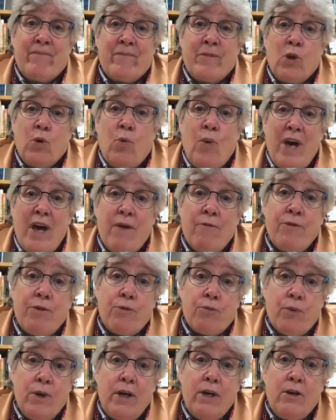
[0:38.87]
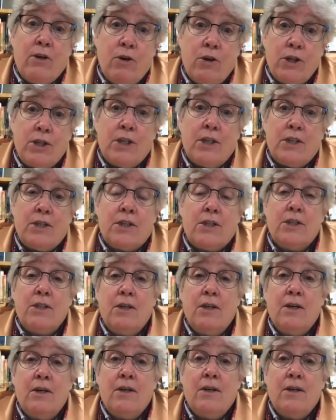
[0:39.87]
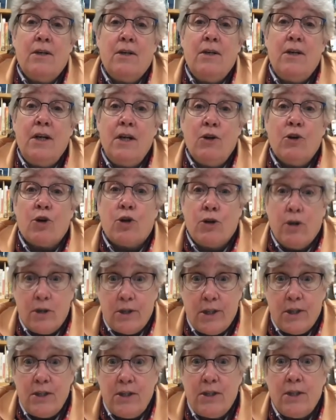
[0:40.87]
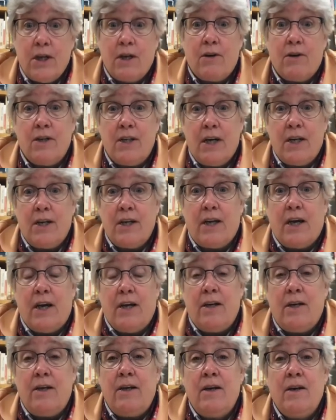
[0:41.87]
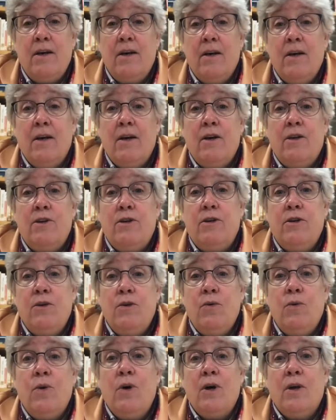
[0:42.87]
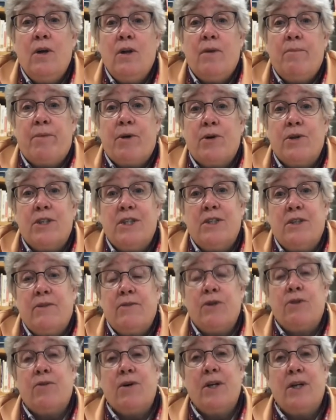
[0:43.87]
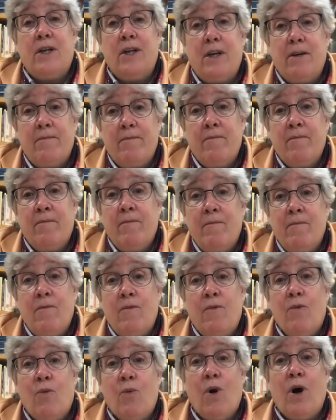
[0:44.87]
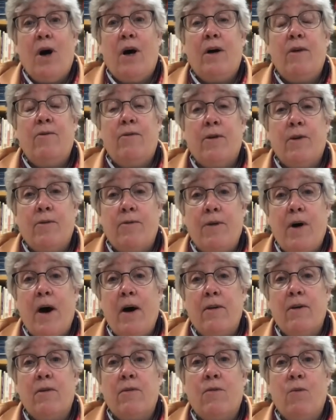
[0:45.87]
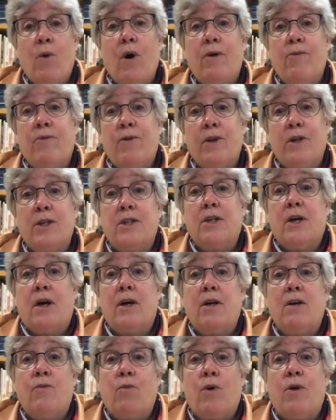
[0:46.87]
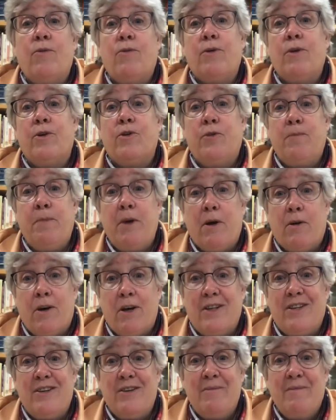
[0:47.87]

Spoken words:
We have three cushions, kneeler cushions, that are dedicated to the persons of the Trinity. One for the Father, one for the Son, and one for the Spirit.